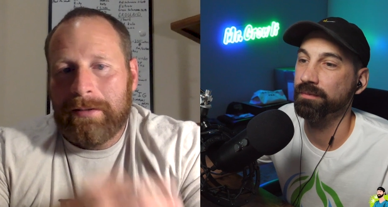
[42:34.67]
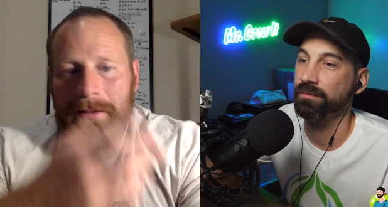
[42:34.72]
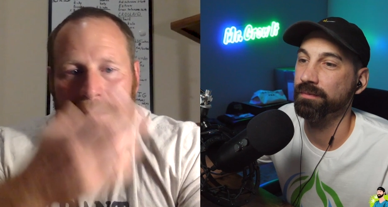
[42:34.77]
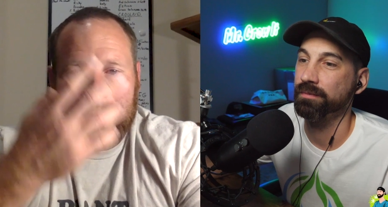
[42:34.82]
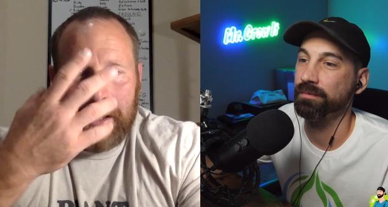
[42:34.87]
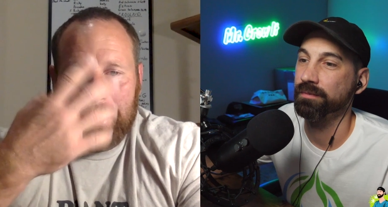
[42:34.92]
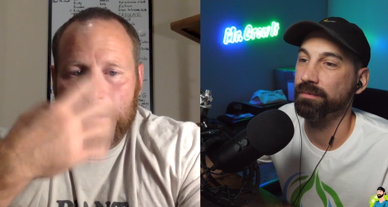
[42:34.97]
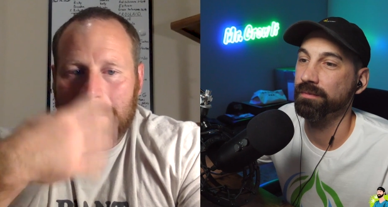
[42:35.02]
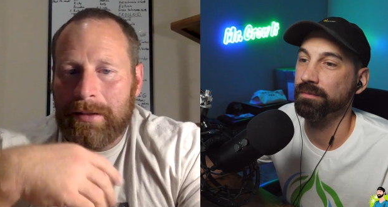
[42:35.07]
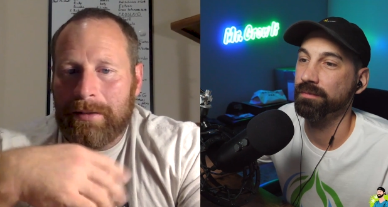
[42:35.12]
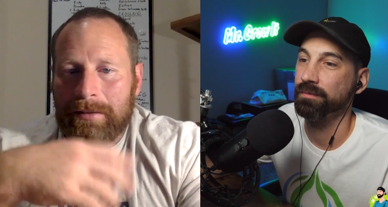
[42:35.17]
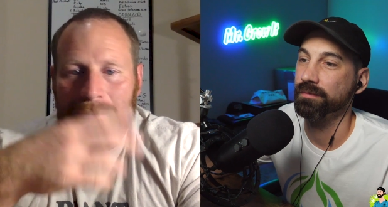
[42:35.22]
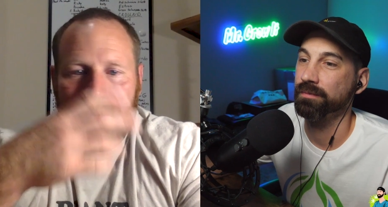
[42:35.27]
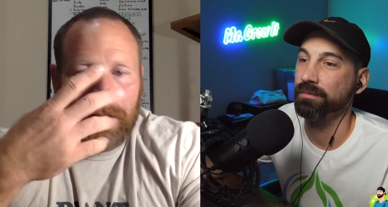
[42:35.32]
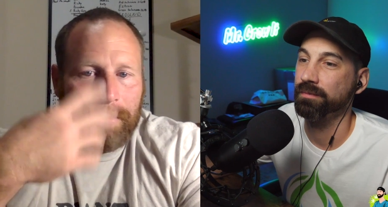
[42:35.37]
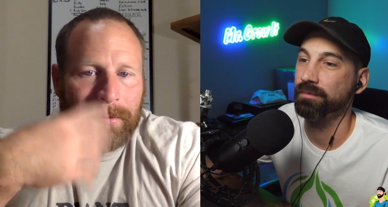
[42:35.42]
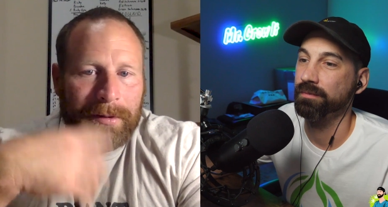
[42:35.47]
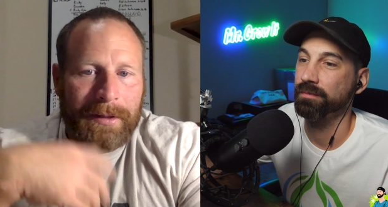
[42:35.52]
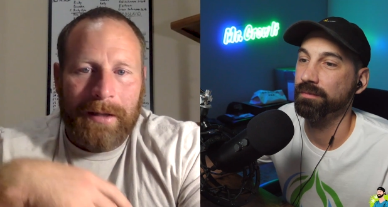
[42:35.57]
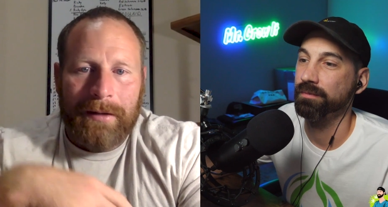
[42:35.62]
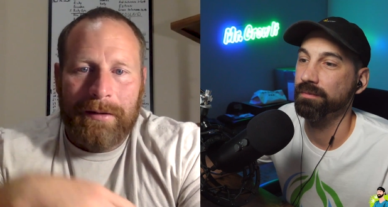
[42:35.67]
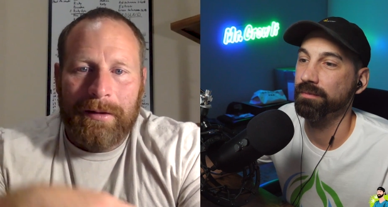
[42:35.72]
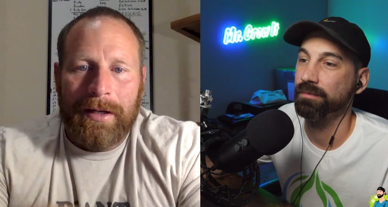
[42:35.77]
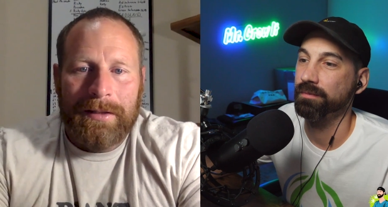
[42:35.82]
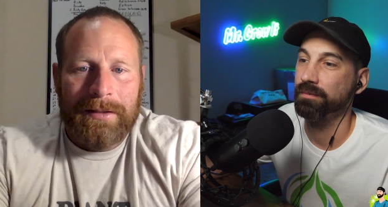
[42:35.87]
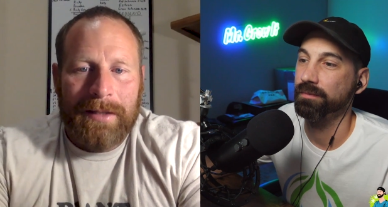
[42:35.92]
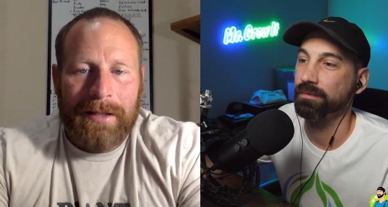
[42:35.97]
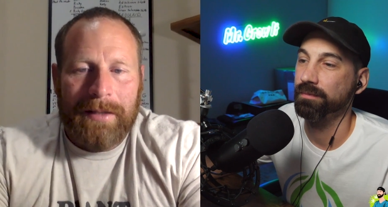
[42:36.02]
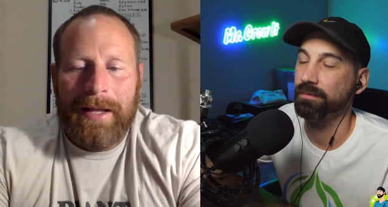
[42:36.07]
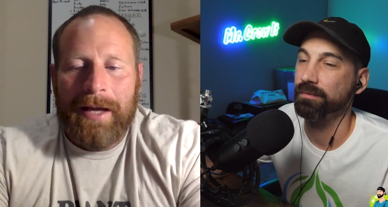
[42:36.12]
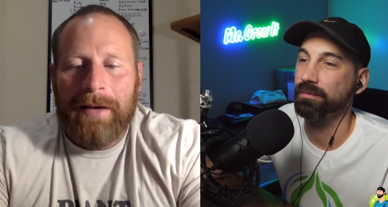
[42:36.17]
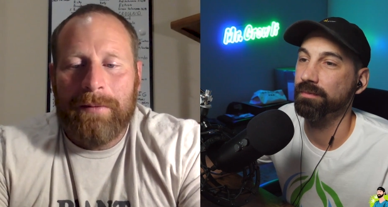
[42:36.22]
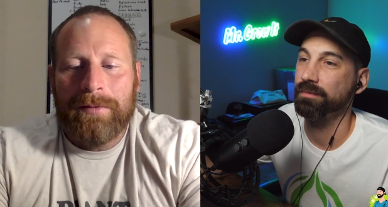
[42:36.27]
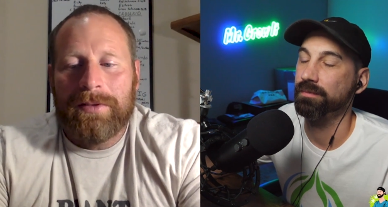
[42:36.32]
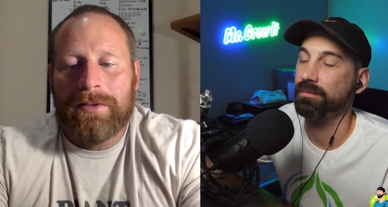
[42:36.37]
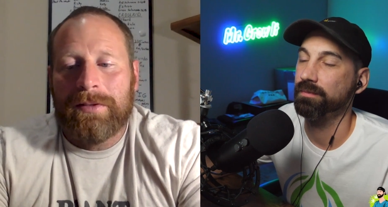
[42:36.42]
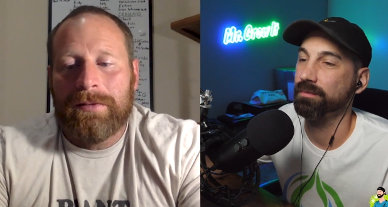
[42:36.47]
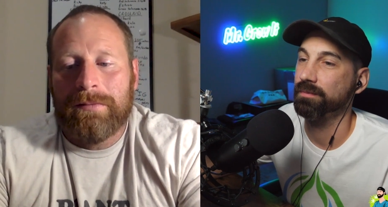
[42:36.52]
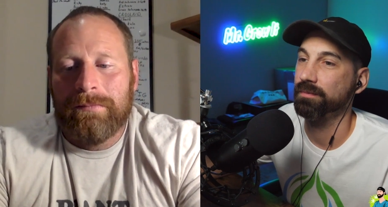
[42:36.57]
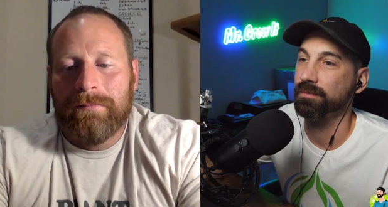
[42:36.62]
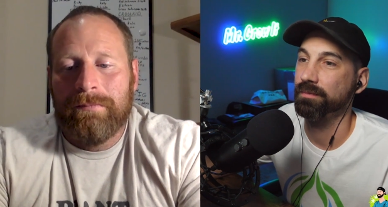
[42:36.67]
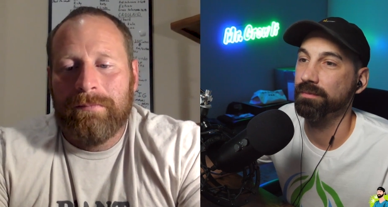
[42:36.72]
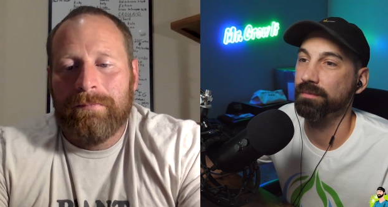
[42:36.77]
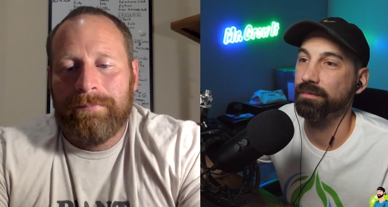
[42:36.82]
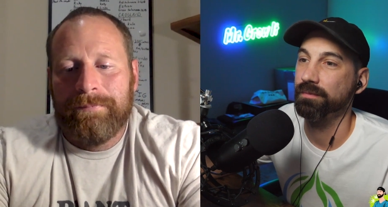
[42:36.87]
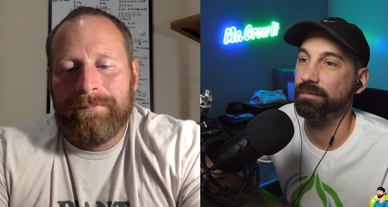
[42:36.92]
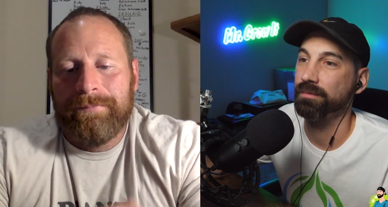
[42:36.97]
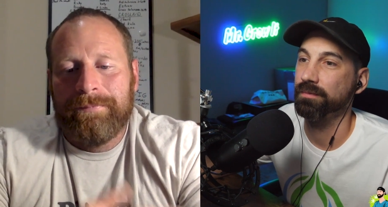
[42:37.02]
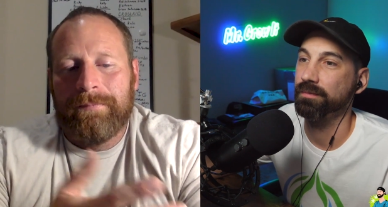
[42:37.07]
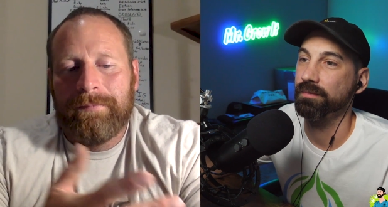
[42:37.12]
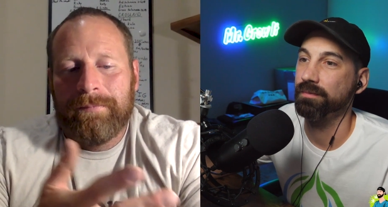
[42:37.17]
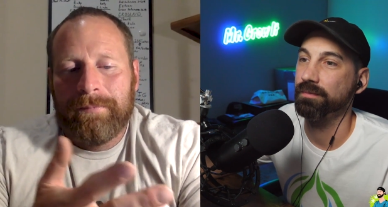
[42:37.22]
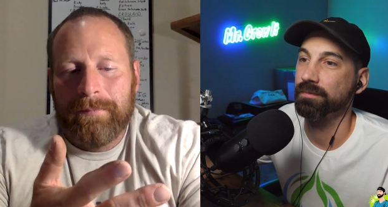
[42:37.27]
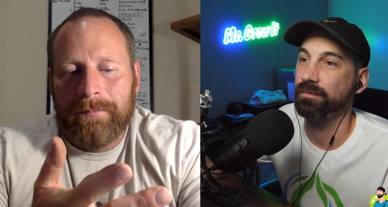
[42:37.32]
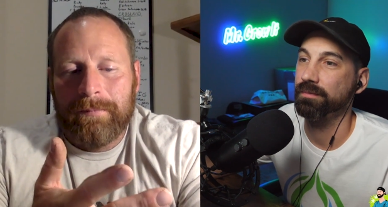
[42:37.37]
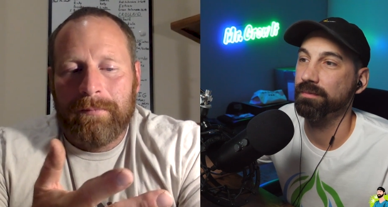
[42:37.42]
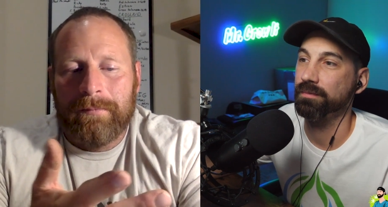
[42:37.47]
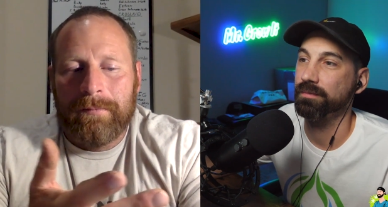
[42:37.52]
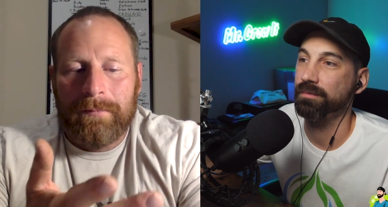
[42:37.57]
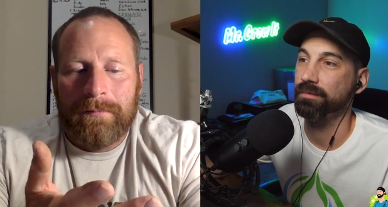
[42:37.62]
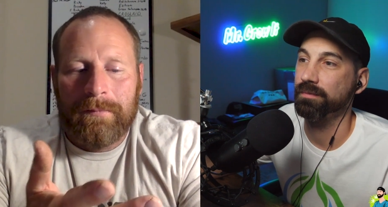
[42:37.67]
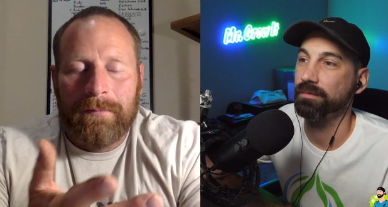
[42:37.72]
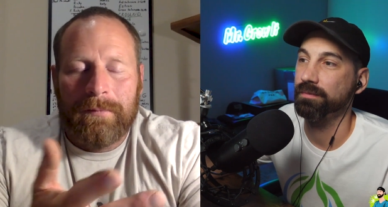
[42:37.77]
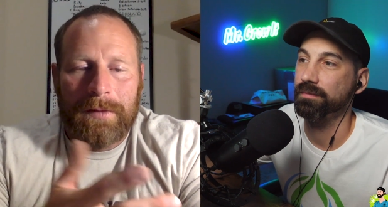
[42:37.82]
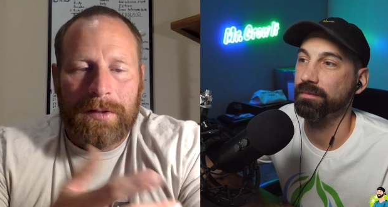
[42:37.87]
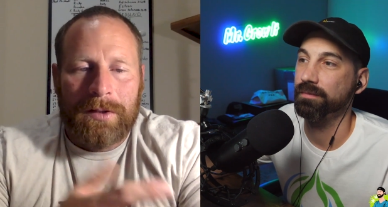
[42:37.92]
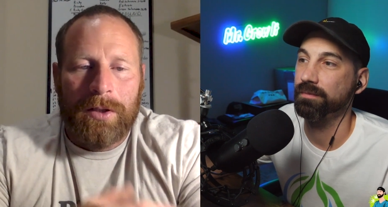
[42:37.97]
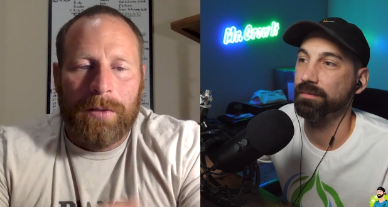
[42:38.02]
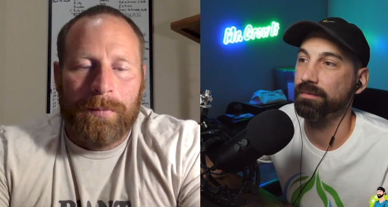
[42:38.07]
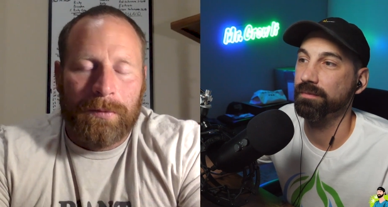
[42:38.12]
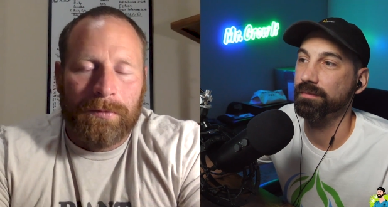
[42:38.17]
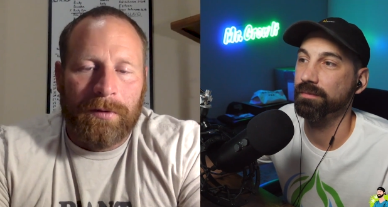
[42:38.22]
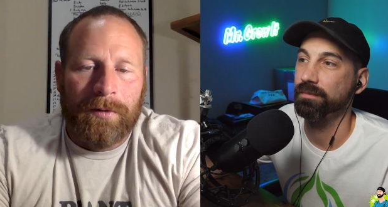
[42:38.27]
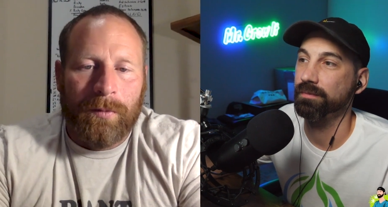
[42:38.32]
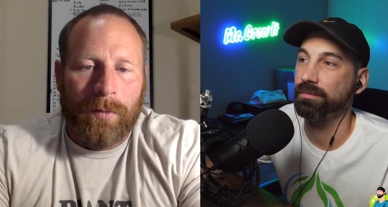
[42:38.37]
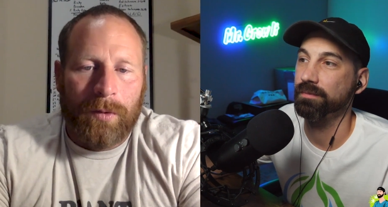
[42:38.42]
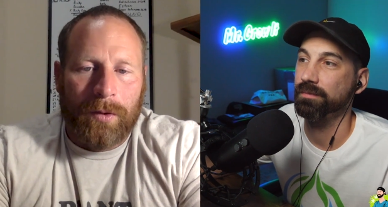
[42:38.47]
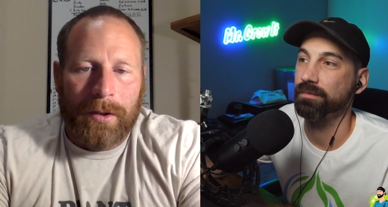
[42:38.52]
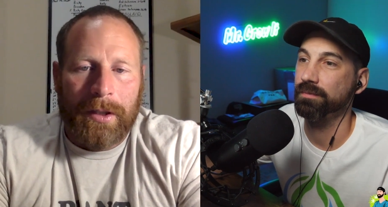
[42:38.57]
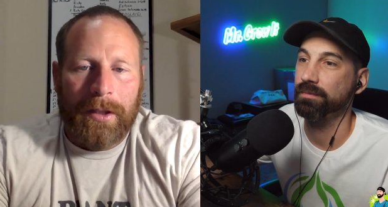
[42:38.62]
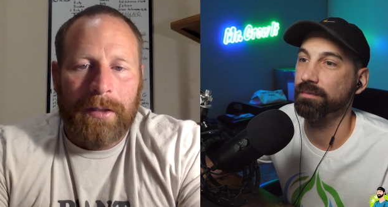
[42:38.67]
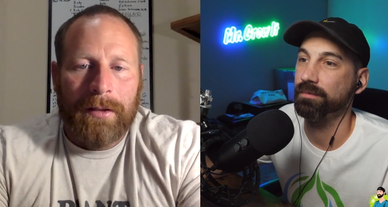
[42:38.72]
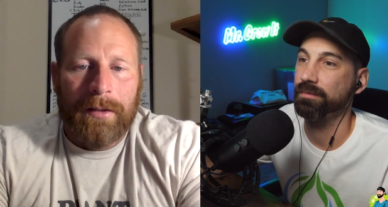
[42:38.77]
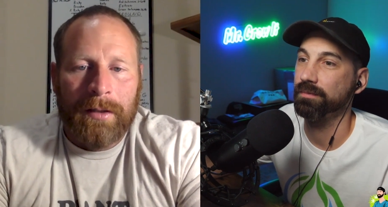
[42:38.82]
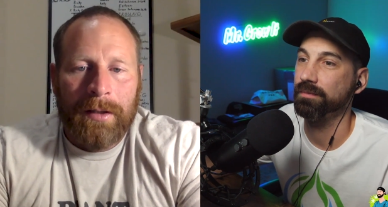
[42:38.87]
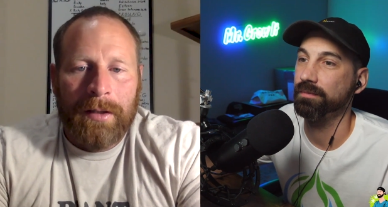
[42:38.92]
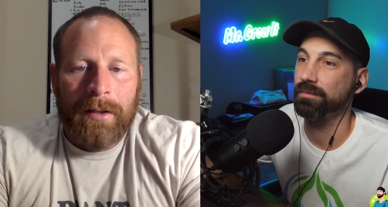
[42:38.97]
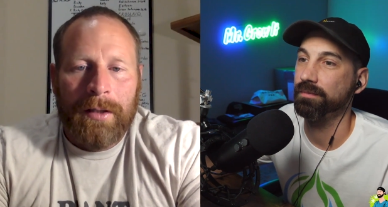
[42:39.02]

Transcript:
Speaker 1: just got tears coming down her eyes. And that was super rewarding.